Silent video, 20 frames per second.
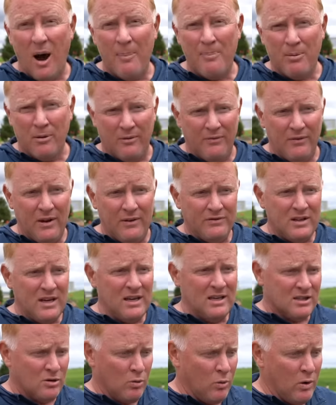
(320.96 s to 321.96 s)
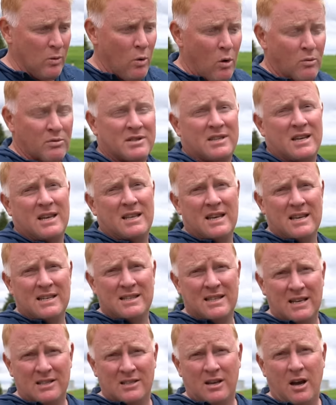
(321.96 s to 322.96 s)
upper fifties, so we won't see these
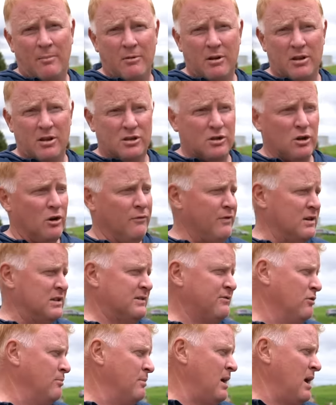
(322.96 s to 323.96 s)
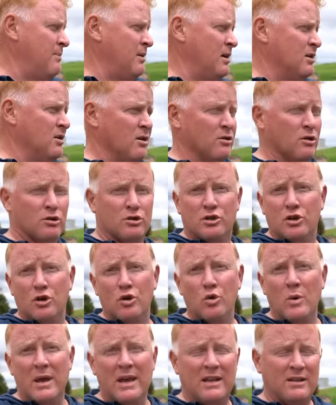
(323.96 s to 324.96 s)
things come to the surface for maybe another
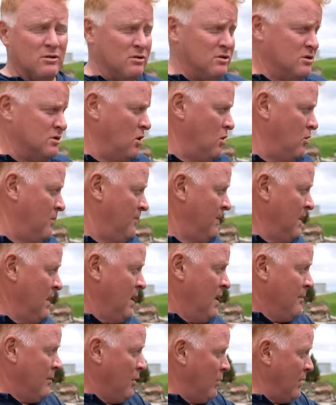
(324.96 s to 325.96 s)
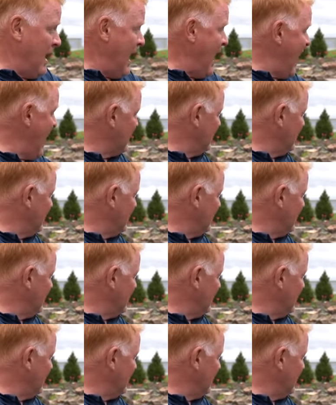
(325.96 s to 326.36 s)
two weeks or so. But we had